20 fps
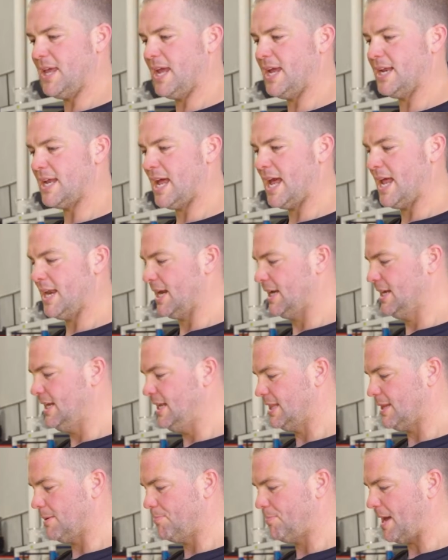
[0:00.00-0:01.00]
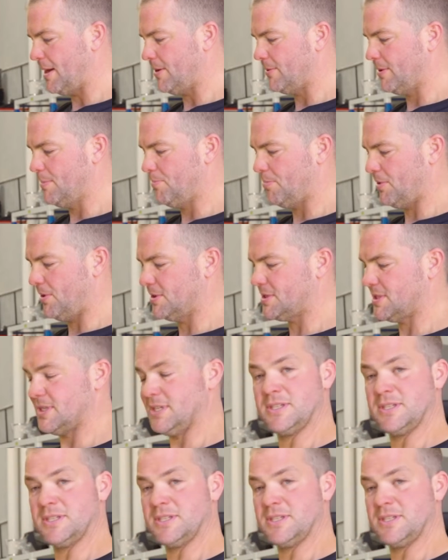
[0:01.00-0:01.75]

that underneath the battery box.